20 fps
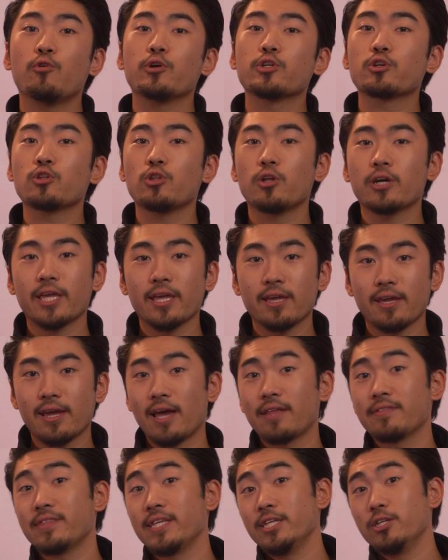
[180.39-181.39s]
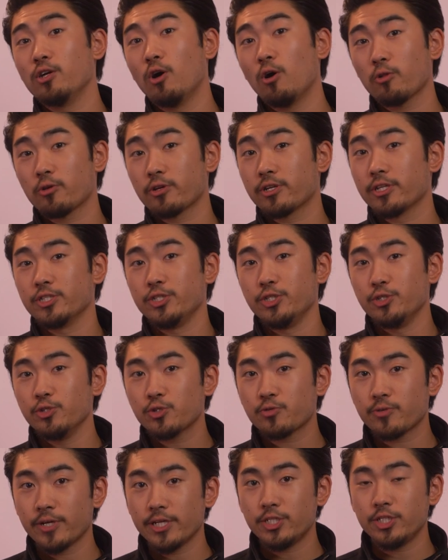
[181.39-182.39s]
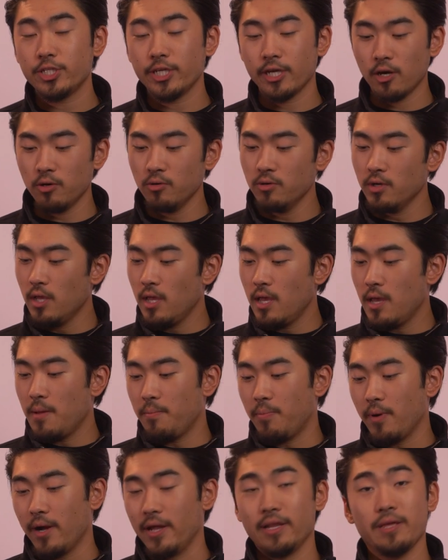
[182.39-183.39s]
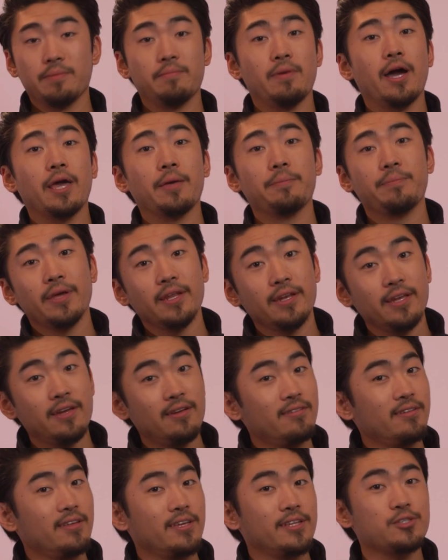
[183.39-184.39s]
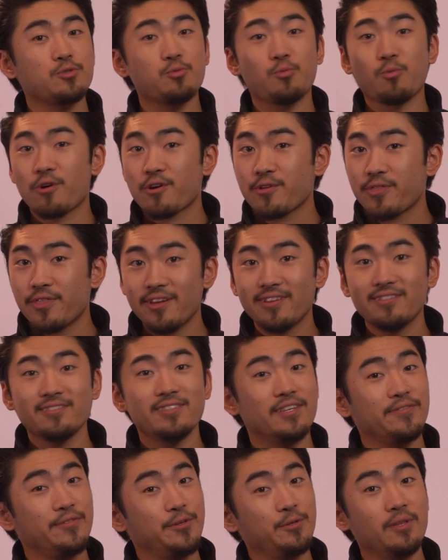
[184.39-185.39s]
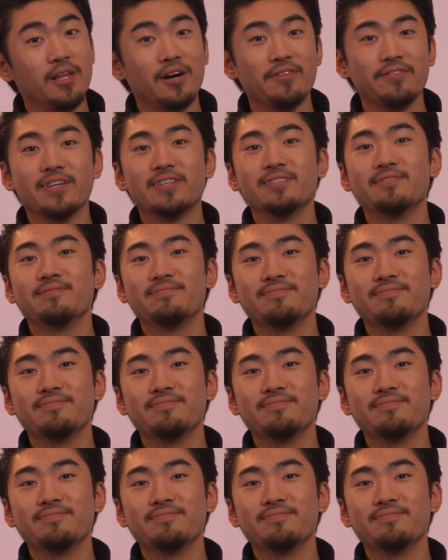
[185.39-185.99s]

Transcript: when you're looking at the dollar to juice ratio, but in my opinion, it's worth it if you love it.